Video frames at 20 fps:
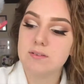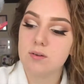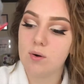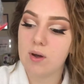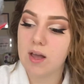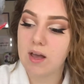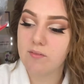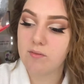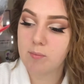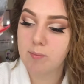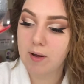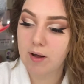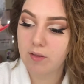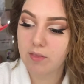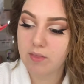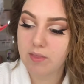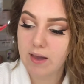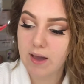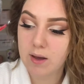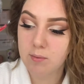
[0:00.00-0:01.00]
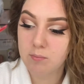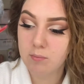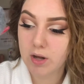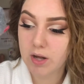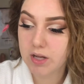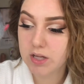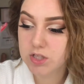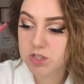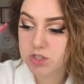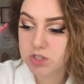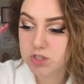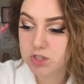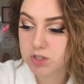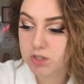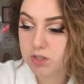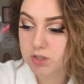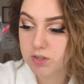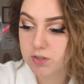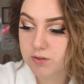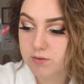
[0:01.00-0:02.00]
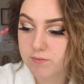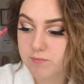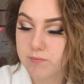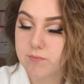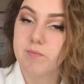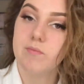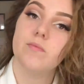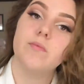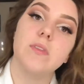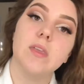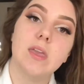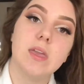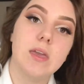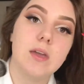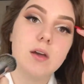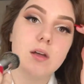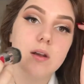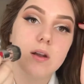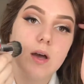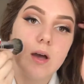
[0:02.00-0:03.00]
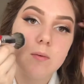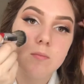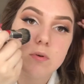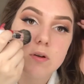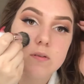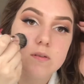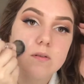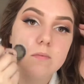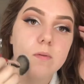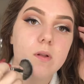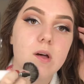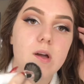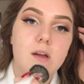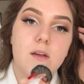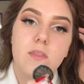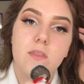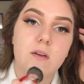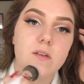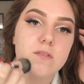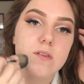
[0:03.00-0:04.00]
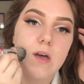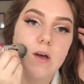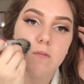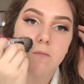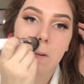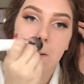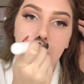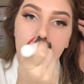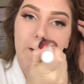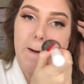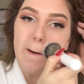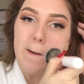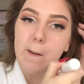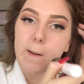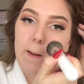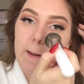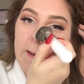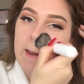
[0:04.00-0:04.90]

So I have about that much, and I'm just applying this everywhere.